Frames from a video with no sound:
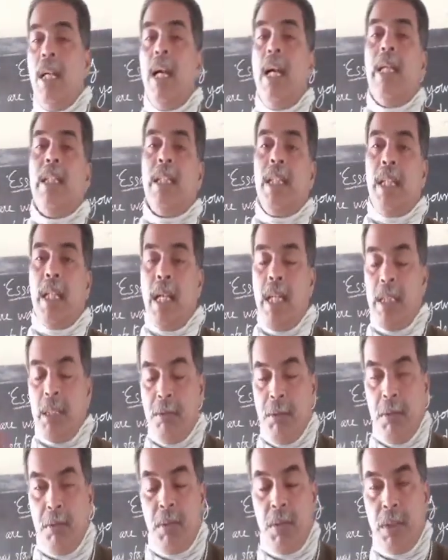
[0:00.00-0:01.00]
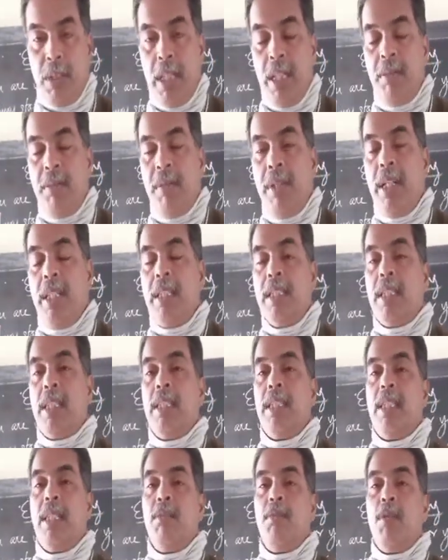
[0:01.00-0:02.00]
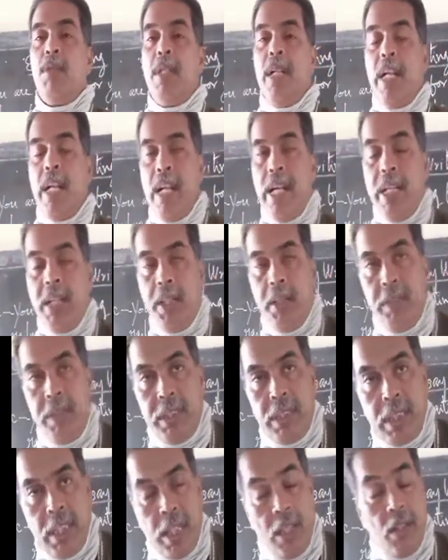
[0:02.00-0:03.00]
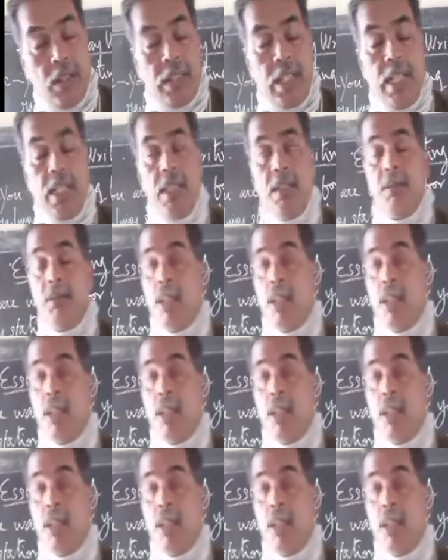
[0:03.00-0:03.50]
and the class before that we had discussed about narrative essay and all that.